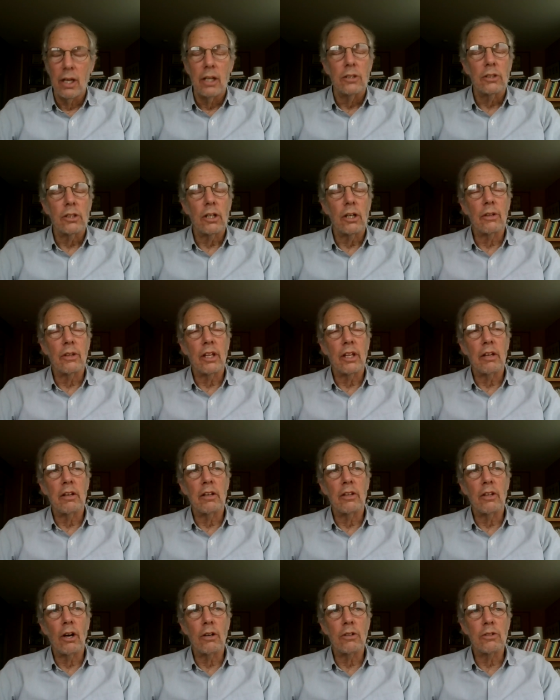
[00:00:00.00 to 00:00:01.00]
So the,
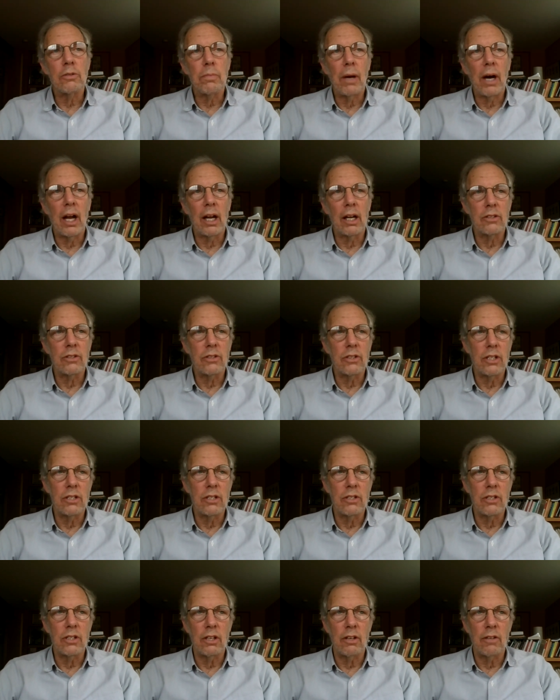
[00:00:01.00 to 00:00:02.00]
those
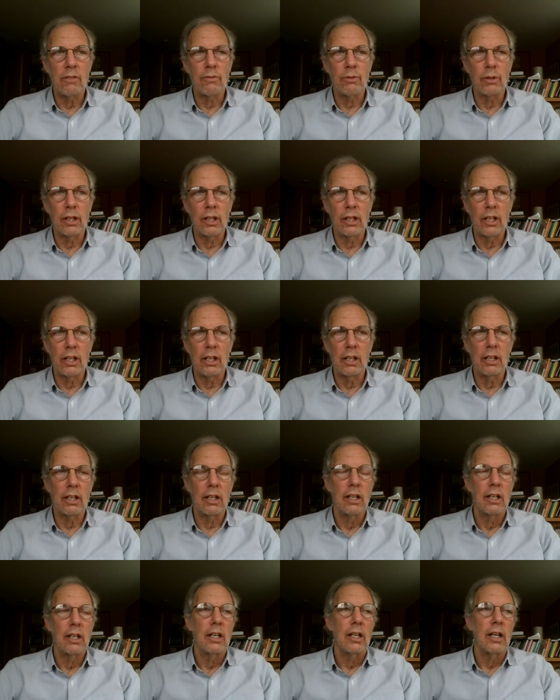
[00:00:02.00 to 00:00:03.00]
policies have really
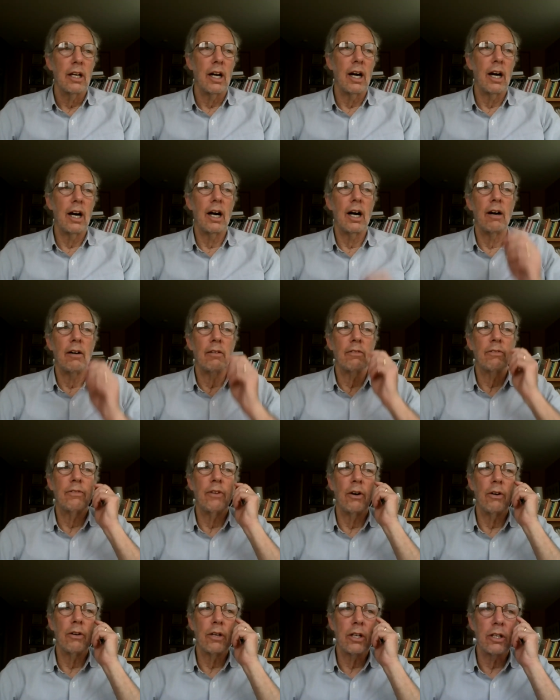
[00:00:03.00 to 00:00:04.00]
uh,
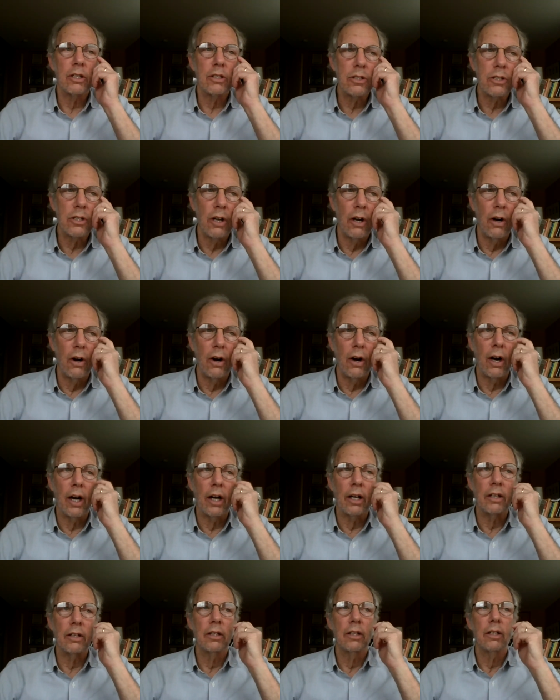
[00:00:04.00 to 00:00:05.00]
focused
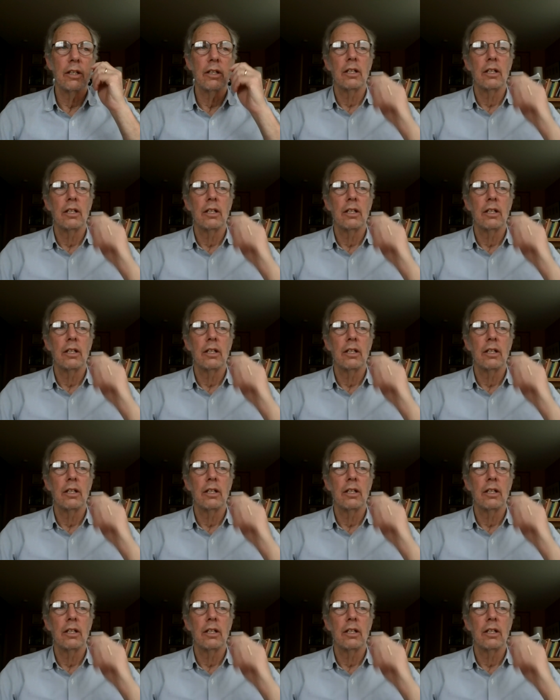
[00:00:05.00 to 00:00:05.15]
on